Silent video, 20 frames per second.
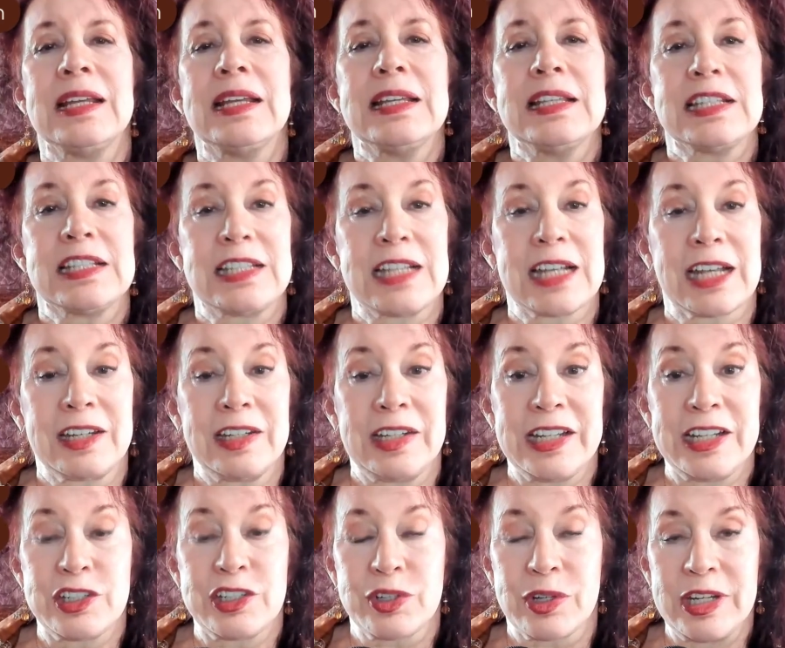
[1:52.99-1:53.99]

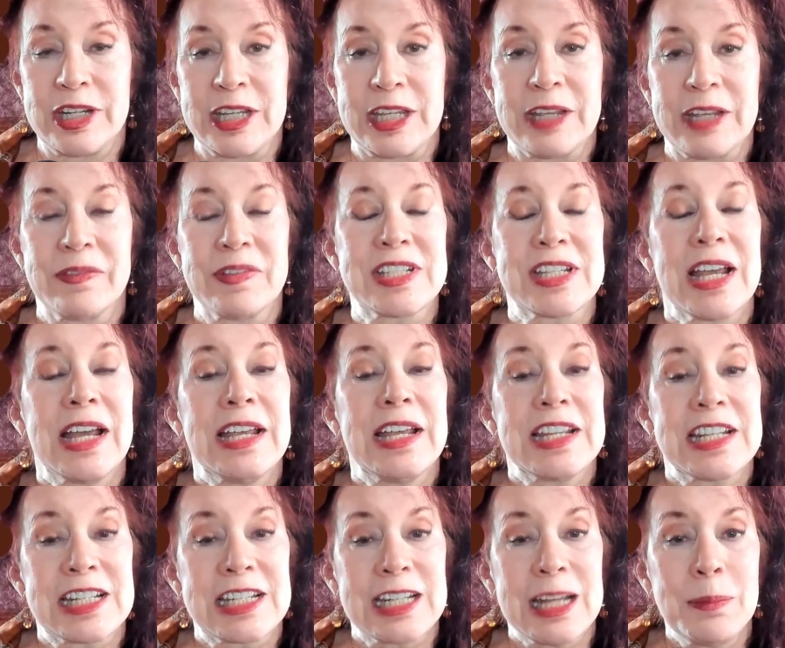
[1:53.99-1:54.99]
Secondly, it's going to give us
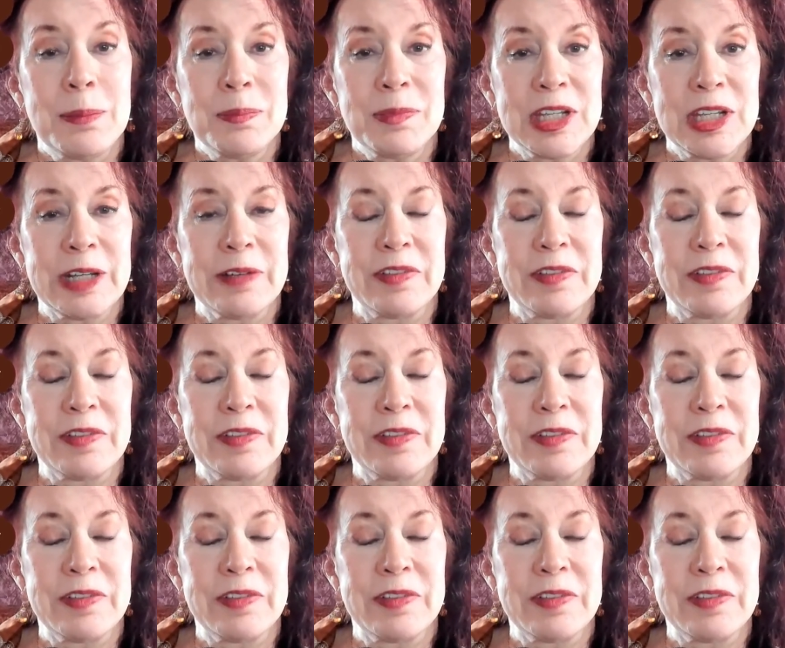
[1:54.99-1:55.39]
something